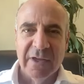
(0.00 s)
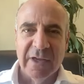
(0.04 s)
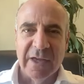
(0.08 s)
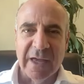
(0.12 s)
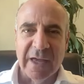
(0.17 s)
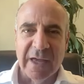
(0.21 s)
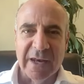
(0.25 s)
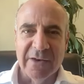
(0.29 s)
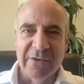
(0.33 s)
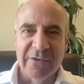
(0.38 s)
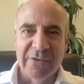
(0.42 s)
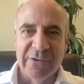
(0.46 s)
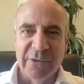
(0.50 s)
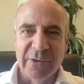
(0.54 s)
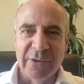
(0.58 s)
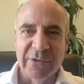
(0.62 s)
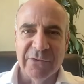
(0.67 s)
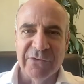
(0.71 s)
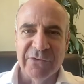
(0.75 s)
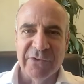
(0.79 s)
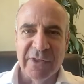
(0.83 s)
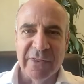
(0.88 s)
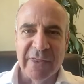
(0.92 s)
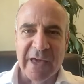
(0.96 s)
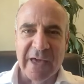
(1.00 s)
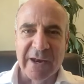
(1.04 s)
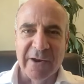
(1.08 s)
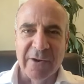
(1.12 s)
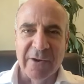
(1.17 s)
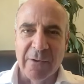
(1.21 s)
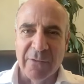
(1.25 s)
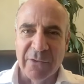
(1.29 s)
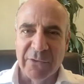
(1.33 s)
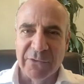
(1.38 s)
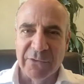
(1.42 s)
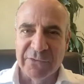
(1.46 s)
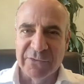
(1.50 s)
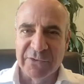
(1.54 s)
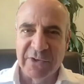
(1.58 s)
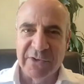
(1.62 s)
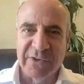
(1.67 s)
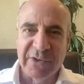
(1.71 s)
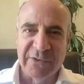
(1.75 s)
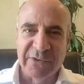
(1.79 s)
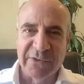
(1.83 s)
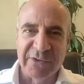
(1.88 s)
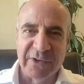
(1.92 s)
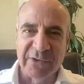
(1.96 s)
And you can see that in all those
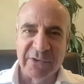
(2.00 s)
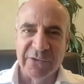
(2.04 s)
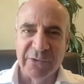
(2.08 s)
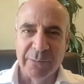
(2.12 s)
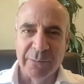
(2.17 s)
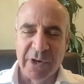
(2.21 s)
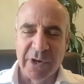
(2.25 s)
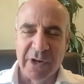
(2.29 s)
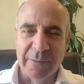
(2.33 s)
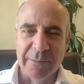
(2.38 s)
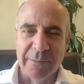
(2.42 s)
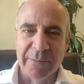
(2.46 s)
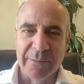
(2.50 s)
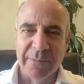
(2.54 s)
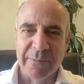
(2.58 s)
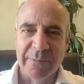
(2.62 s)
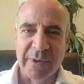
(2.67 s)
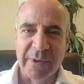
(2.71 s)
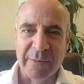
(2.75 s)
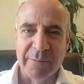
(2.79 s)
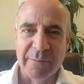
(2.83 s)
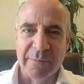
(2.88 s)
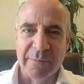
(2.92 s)
statistics you put up